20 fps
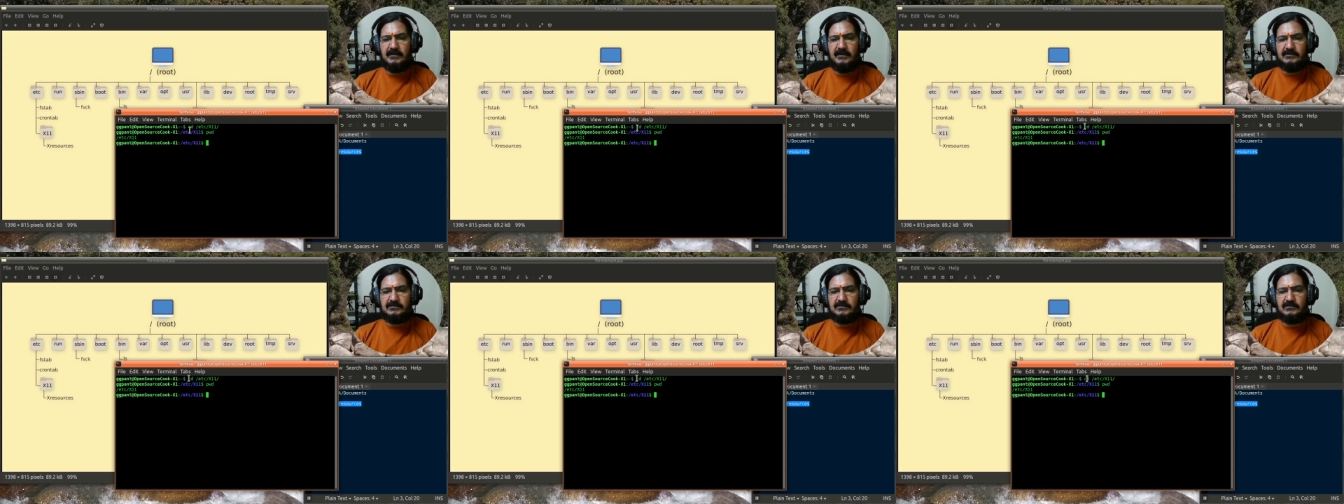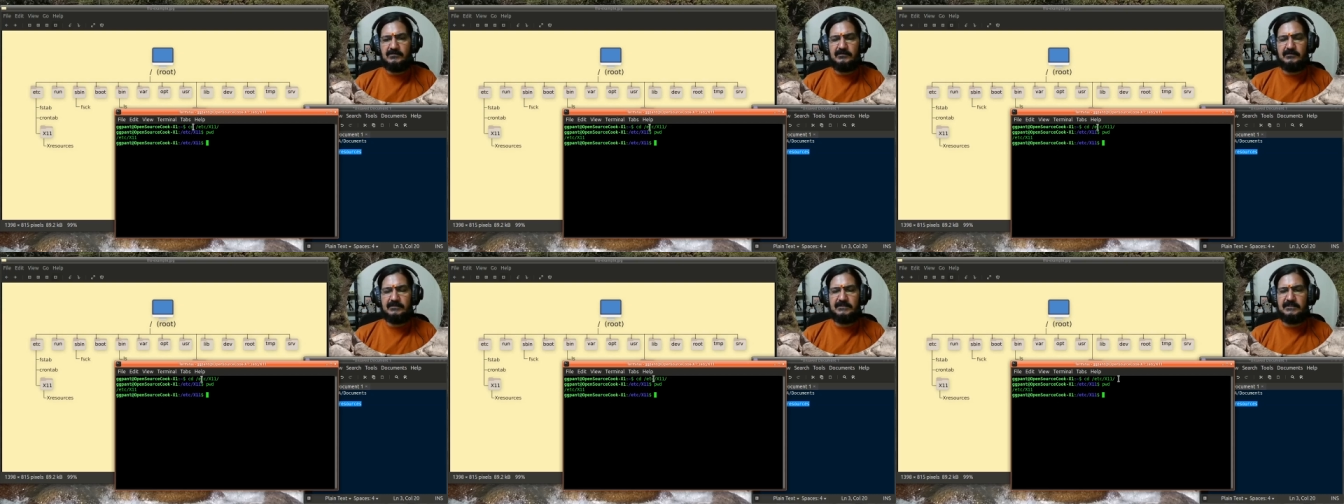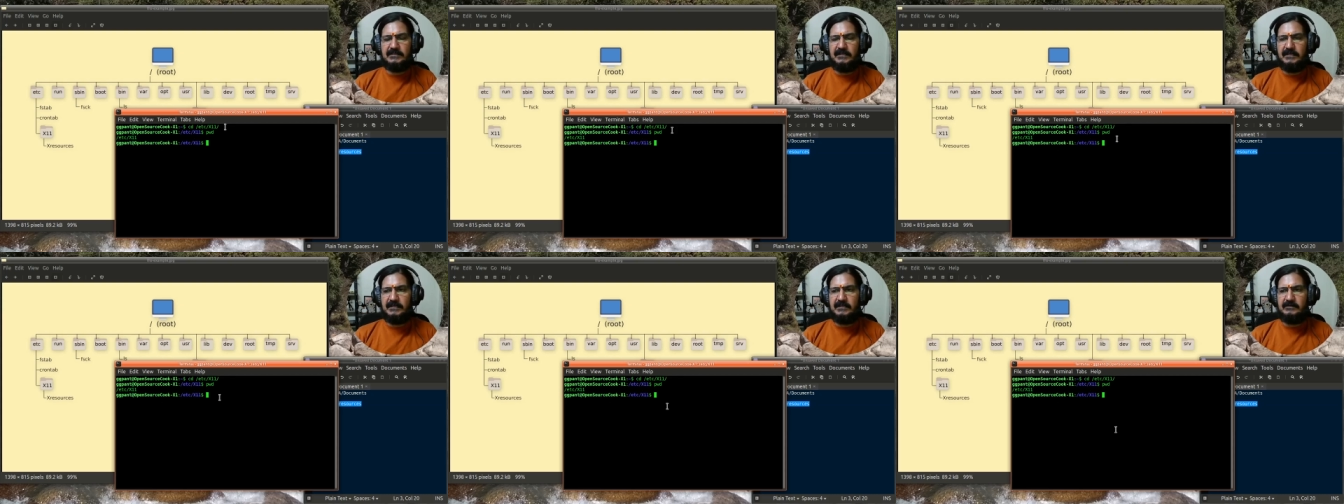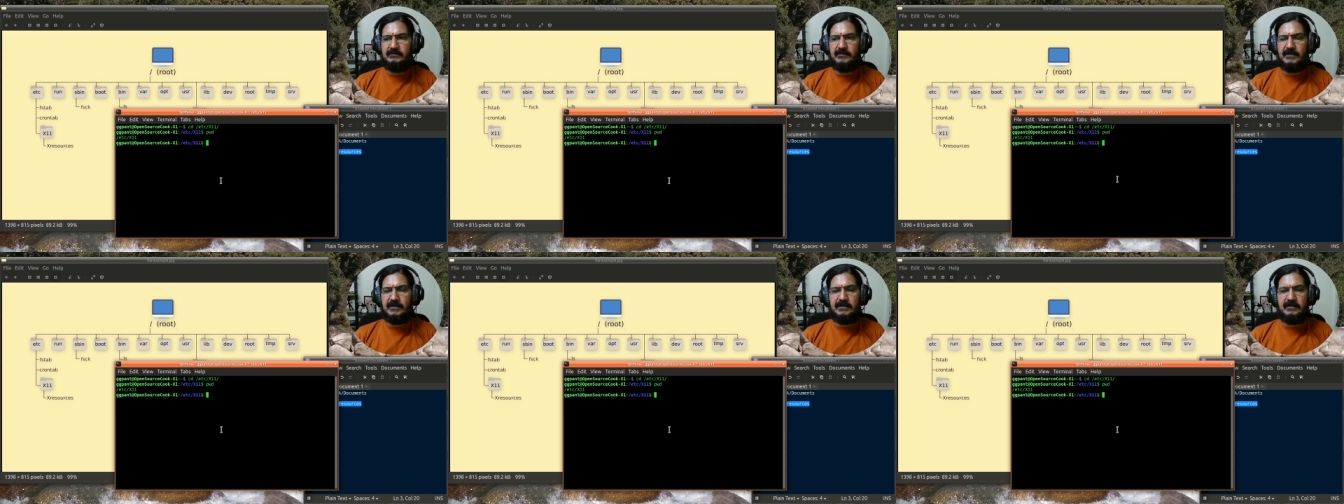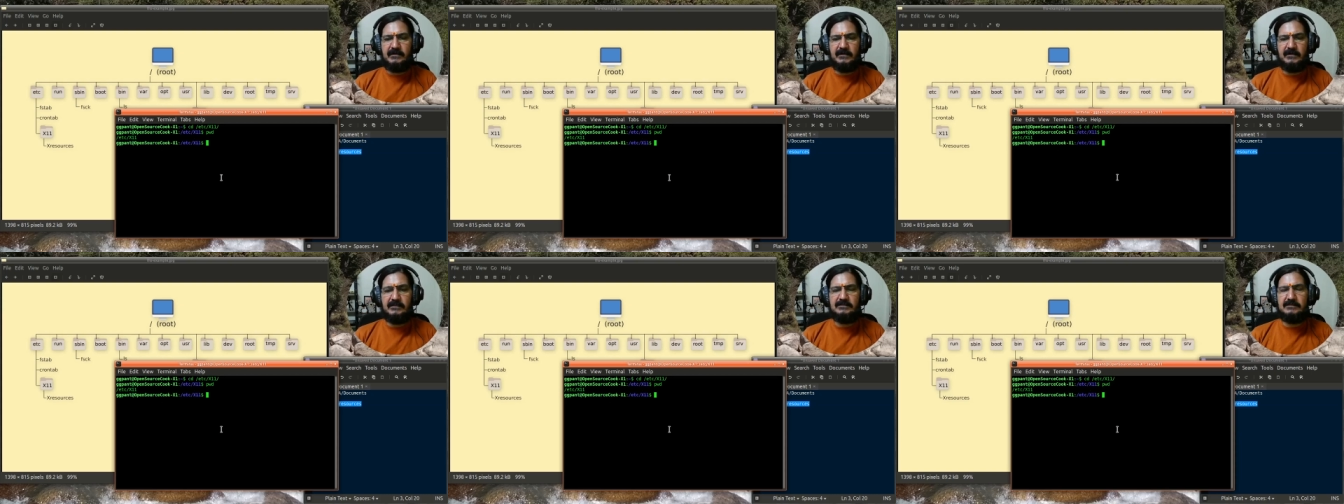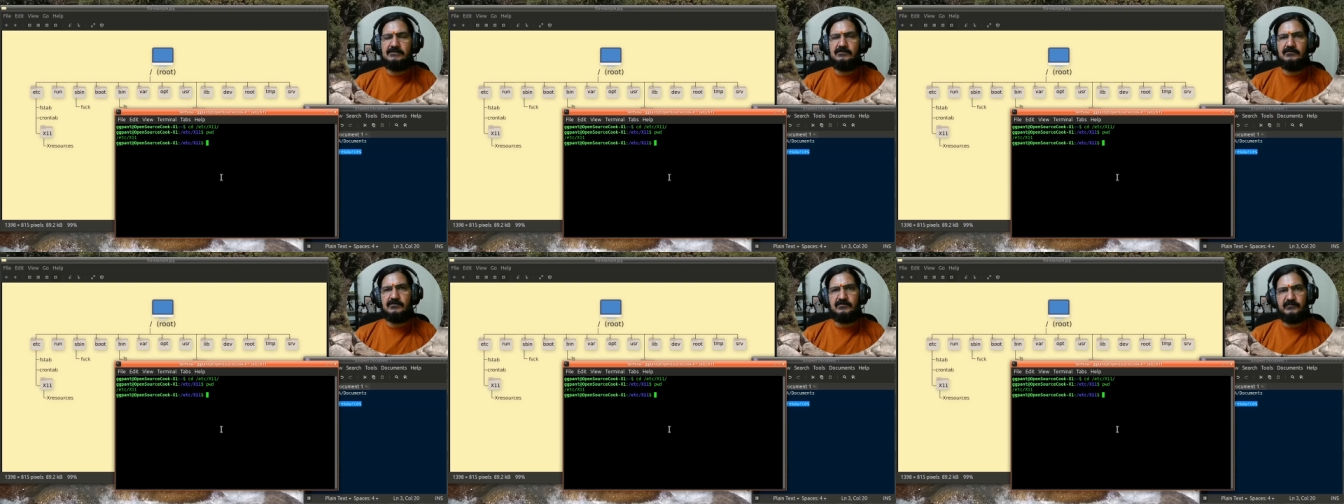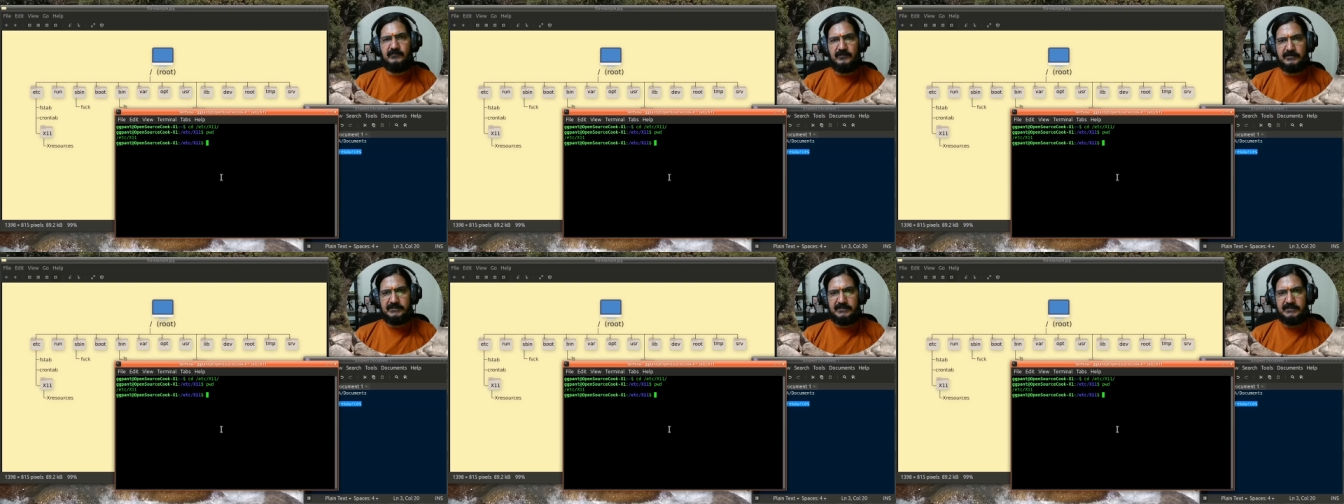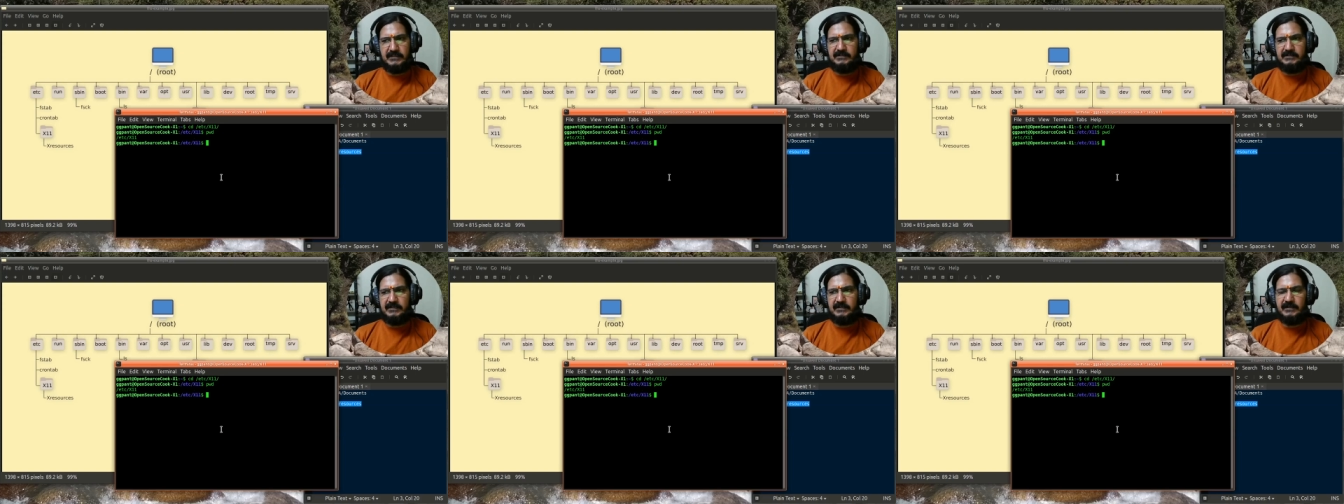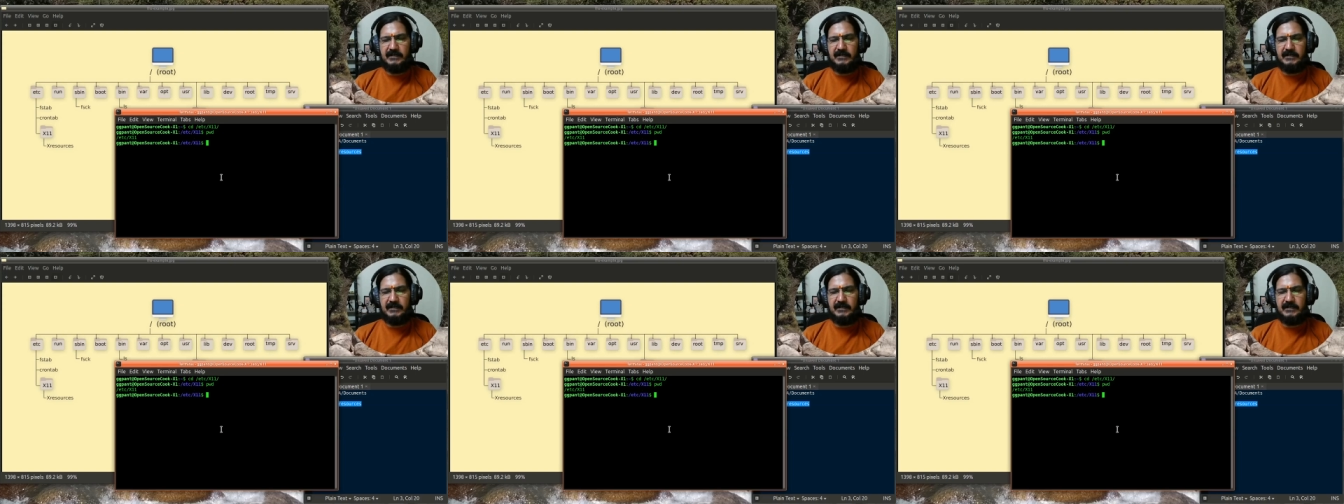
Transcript: so the cd command is used for changing